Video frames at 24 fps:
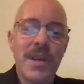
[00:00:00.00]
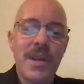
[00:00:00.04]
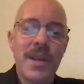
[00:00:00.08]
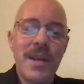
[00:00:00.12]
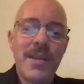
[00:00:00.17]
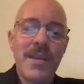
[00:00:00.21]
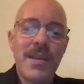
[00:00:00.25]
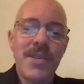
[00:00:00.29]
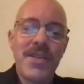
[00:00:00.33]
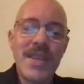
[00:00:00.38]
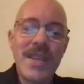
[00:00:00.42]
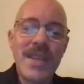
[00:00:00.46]

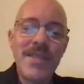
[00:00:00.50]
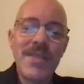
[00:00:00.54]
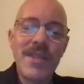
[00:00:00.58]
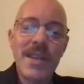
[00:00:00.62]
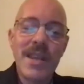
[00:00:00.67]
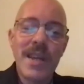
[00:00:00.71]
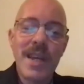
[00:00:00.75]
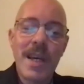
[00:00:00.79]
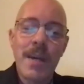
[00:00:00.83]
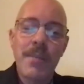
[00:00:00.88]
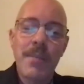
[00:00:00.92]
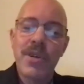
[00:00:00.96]

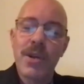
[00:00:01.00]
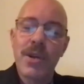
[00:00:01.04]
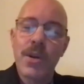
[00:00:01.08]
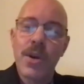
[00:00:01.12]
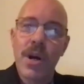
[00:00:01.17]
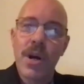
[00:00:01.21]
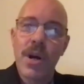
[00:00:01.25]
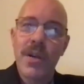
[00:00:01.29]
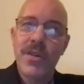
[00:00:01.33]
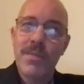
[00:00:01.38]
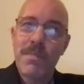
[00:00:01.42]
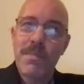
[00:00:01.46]
Sisi comes
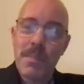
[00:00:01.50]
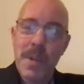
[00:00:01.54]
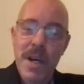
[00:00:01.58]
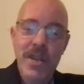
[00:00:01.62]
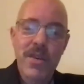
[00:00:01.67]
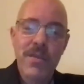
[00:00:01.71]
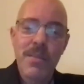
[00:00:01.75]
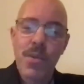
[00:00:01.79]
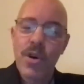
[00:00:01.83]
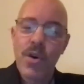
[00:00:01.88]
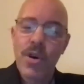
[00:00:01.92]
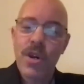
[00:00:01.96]
across
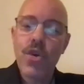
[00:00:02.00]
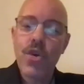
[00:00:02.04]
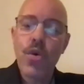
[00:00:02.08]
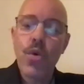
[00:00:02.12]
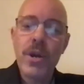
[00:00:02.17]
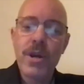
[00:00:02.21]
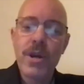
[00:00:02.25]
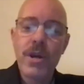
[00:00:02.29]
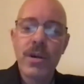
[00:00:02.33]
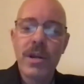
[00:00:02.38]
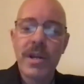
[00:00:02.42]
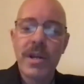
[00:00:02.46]
much more
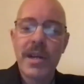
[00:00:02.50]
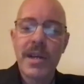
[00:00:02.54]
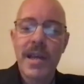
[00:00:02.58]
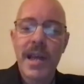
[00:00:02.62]
queerly